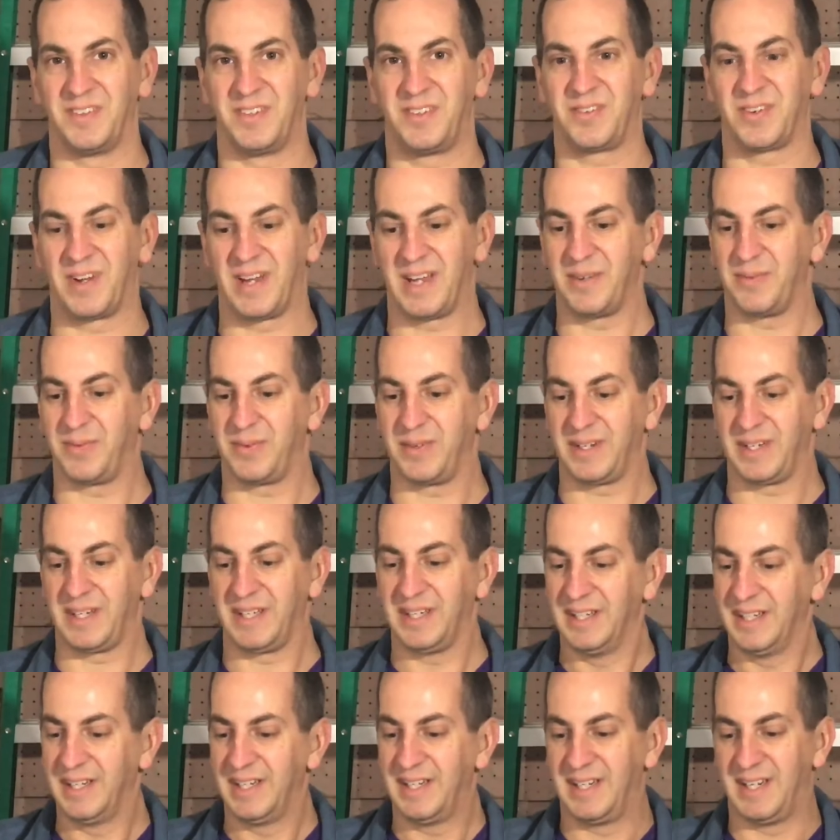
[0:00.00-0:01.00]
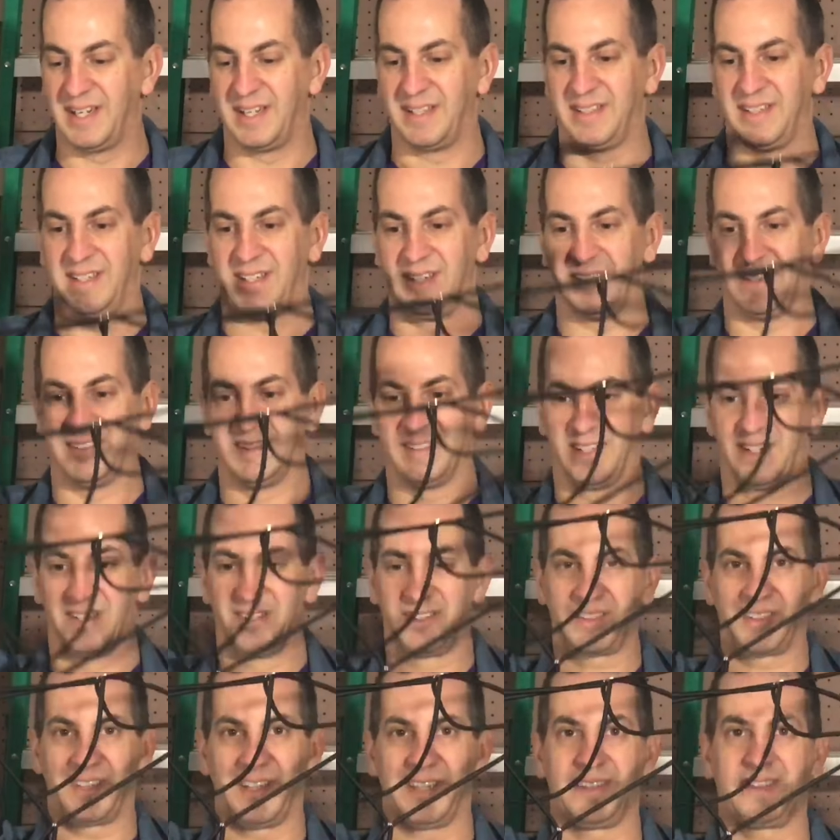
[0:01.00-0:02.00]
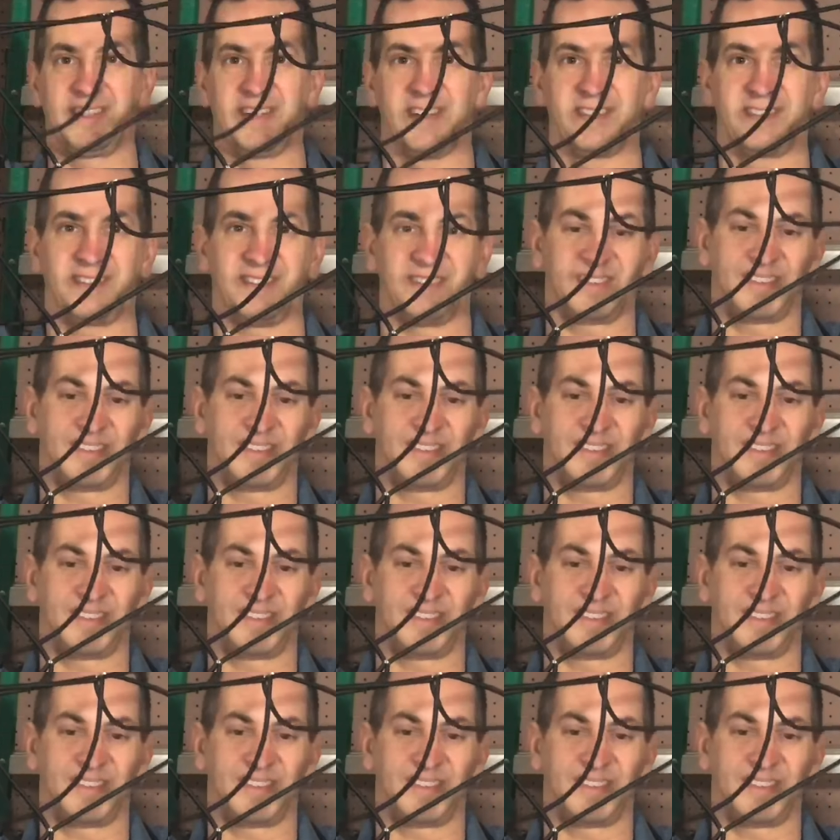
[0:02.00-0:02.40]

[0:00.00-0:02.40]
the driveway, and then it looked like this.